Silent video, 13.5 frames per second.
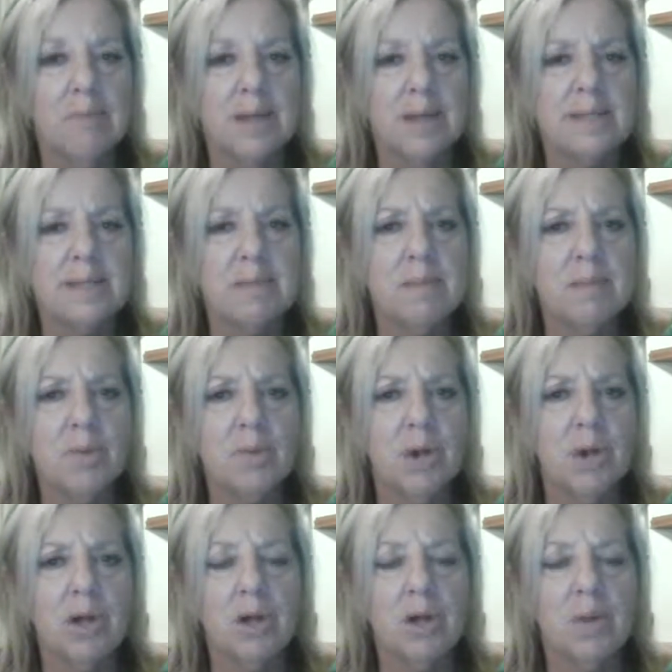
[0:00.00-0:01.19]
Some people
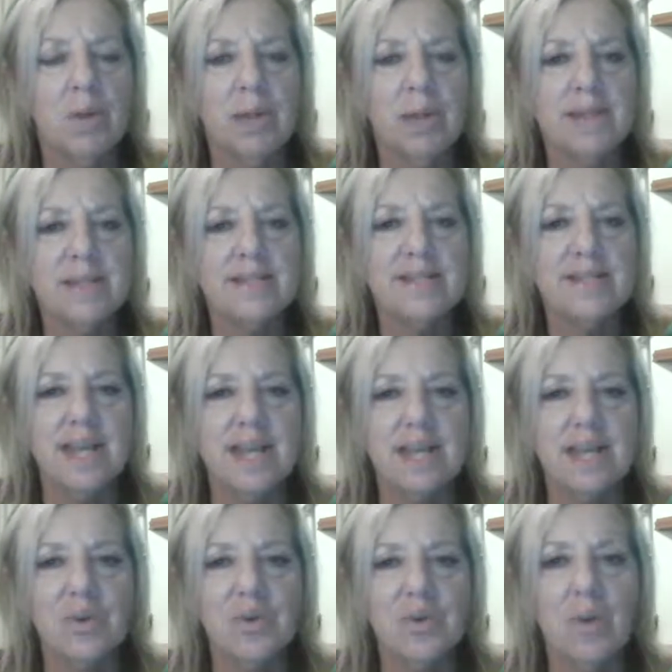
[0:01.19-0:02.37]
can go places and
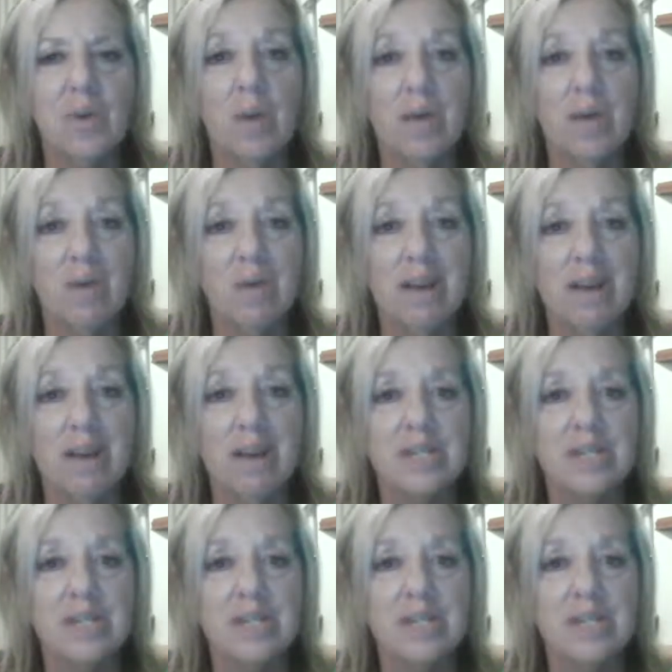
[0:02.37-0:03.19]
know their way around,